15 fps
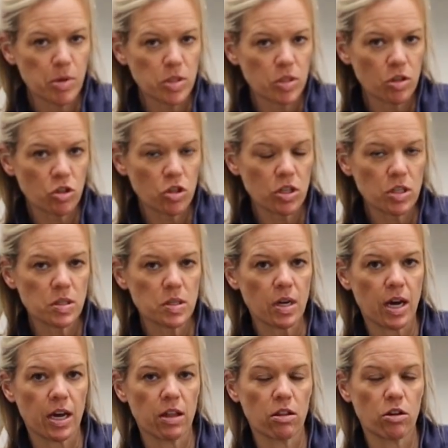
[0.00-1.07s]
positions,
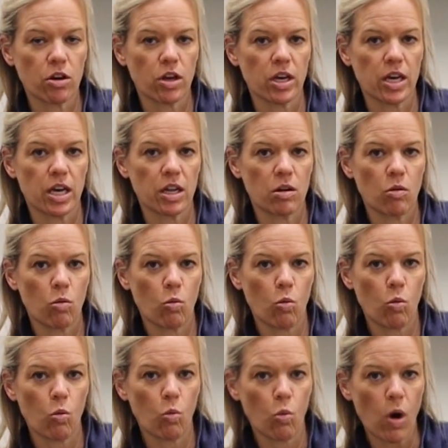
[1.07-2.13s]
I look at
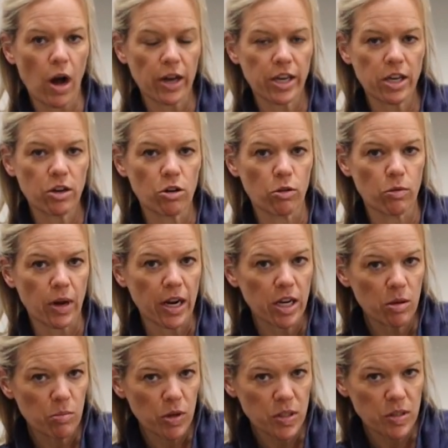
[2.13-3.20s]
walking or
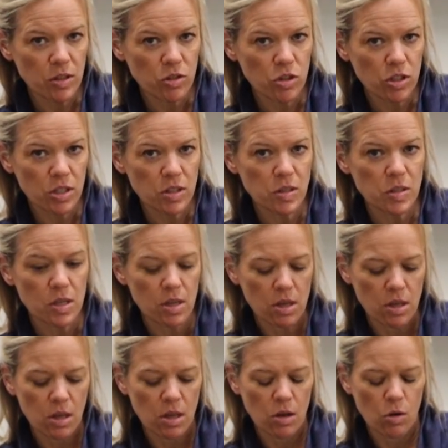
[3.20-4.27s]
running positions.
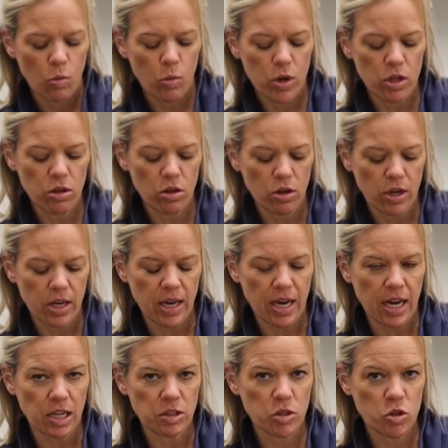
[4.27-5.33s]
We look
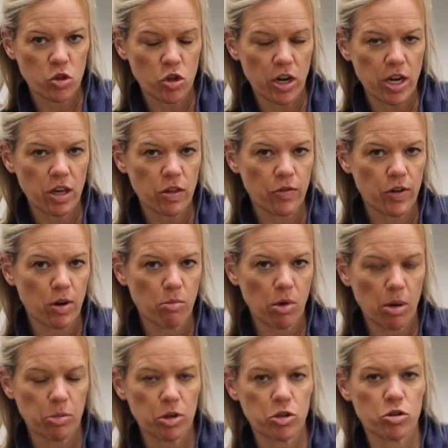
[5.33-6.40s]
at strength from
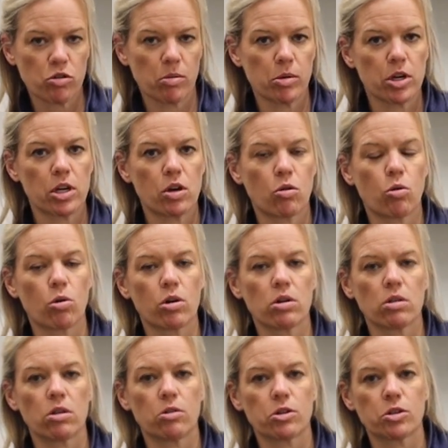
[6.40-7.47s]
upper extremity core
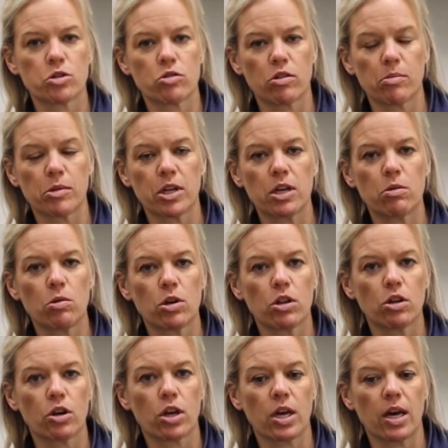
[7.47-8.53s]
to lower extremity. We
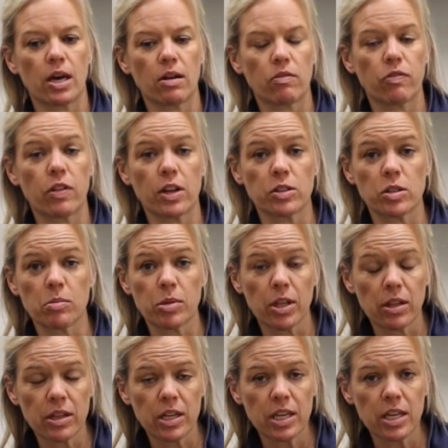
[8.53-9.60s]
look at
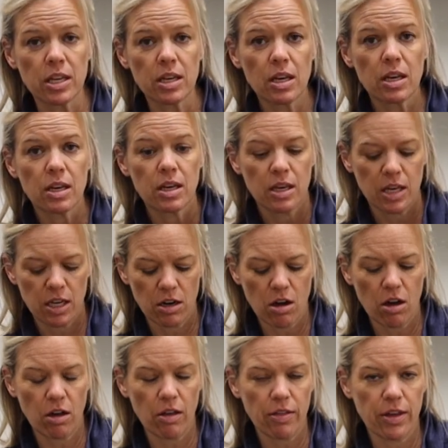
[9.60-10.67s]
flexibility in
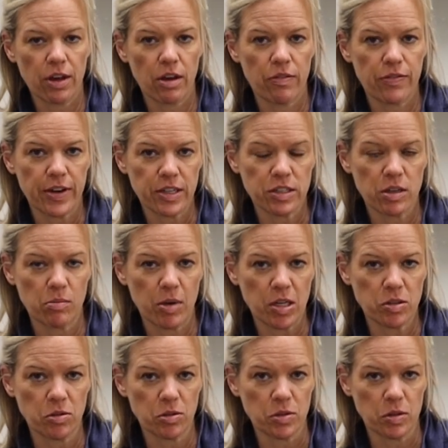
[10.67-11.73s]
all the affected
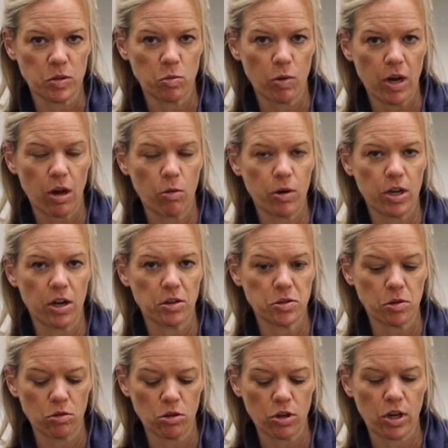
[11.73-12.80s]
muscles as well. We
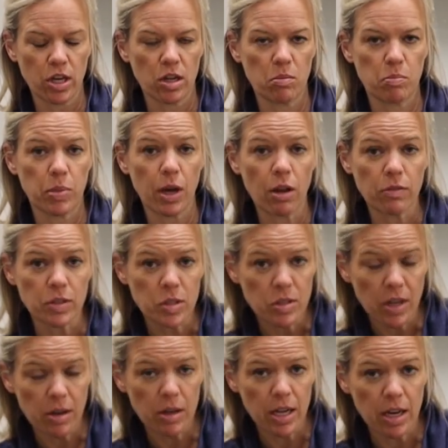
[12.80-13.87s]
also look at pelvis
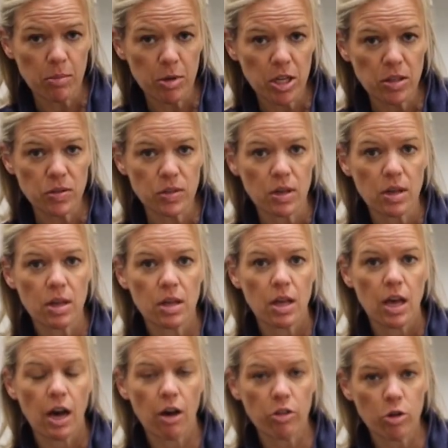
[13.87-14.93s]
dynamics,
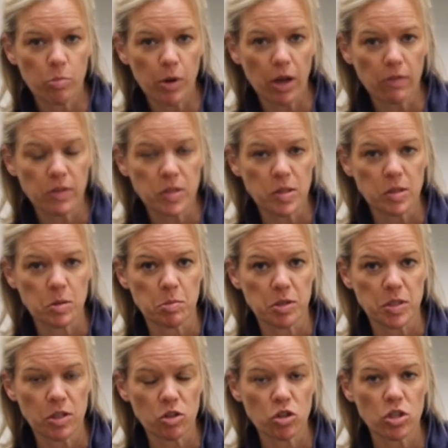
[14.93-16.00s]
how their pelvis is
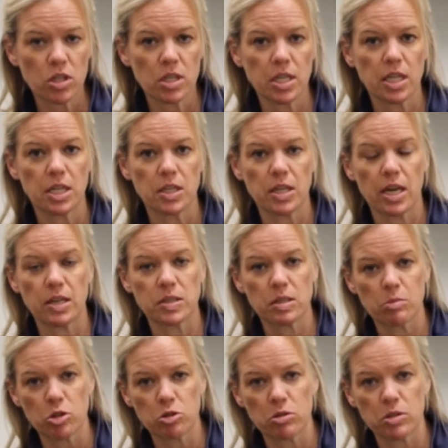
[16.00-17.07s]
positioned, any
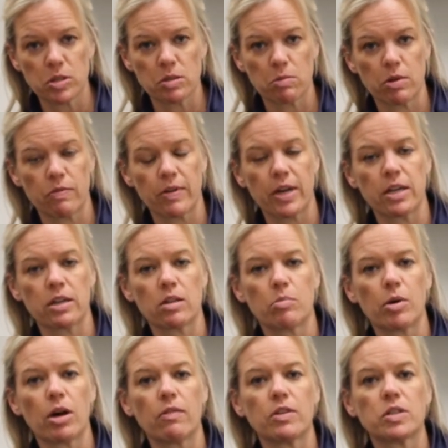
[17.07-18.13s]
asymmetries that we find in the
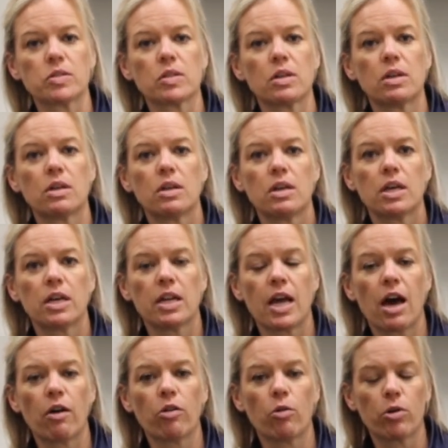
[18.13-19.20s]
pelvis, and
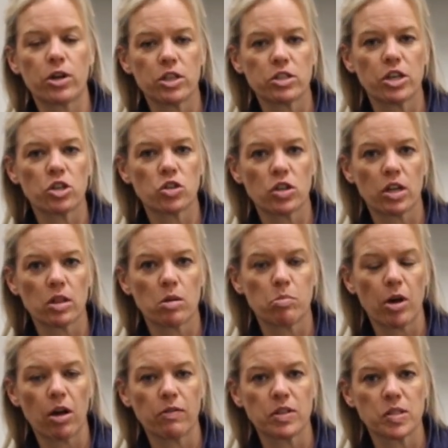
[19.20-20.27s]
how the orientation of the
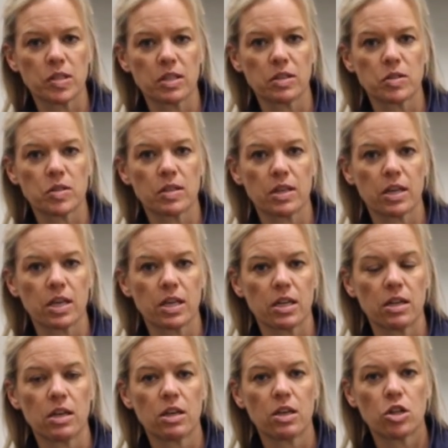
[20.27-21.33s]
pelvis is that
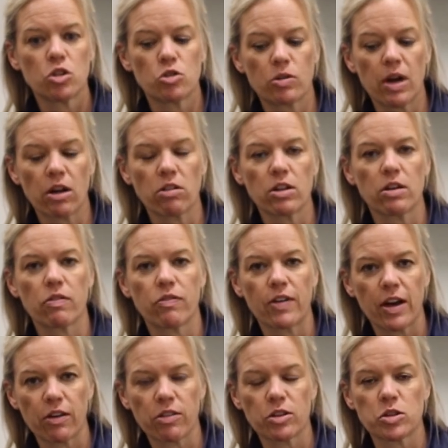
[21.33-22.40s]
can directly
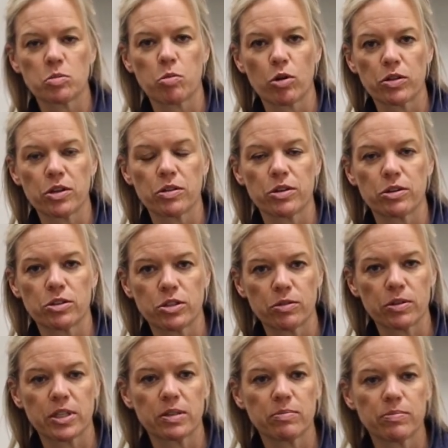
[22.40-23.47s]
affect the sport that they're
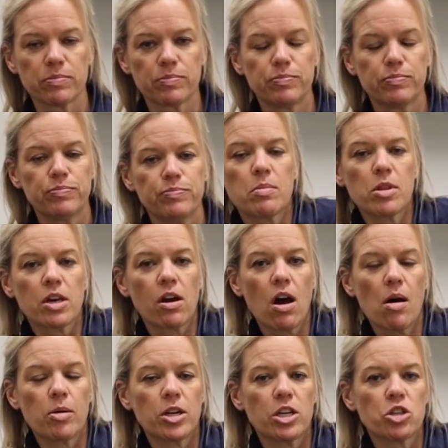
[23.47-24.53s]
doing. Some of the
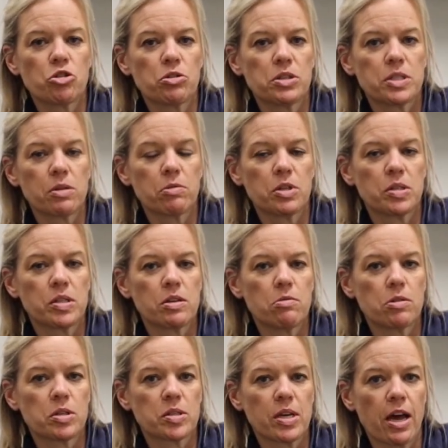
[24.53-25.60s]
common injuries that we see
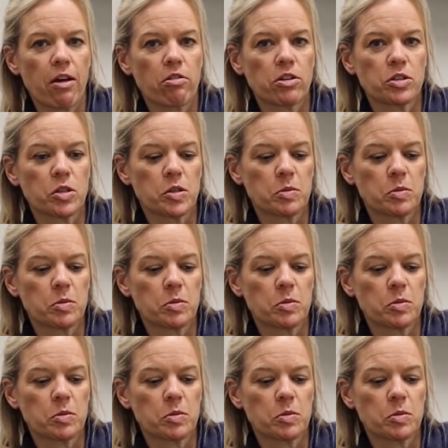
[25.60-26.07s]
with cyclists,